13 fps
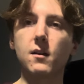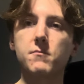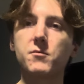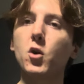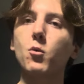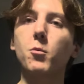
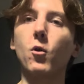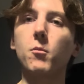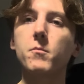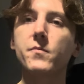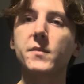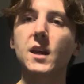noble,
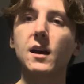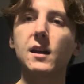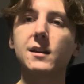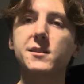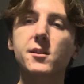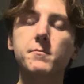
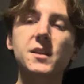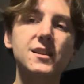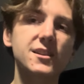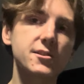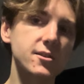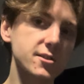and it's something
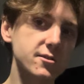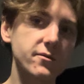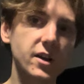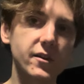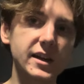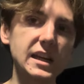that's also
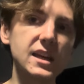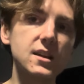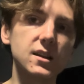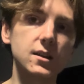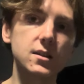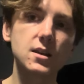very
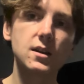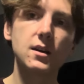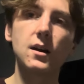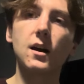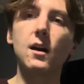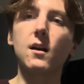needed.
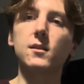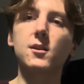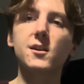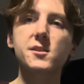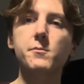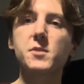
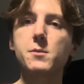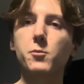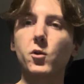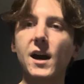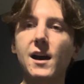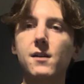Lots of
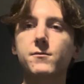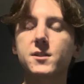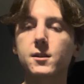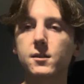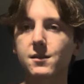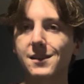people have
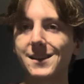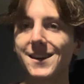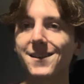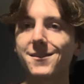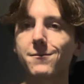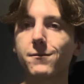to
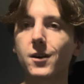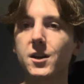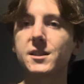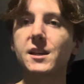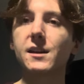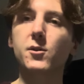get
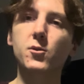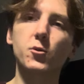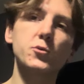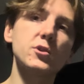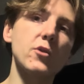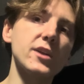funding
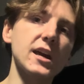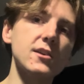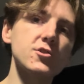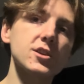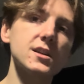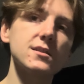through
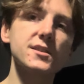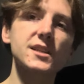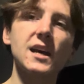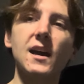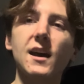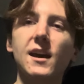donations,
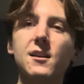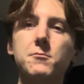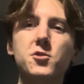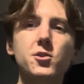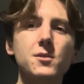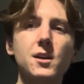and I'm
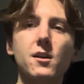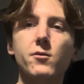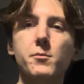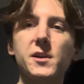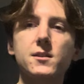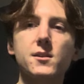sure the
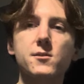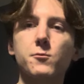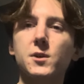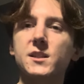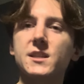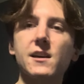government doesn't
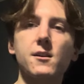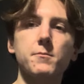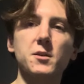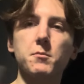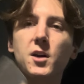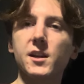want to take up
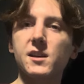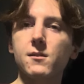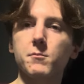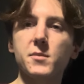the money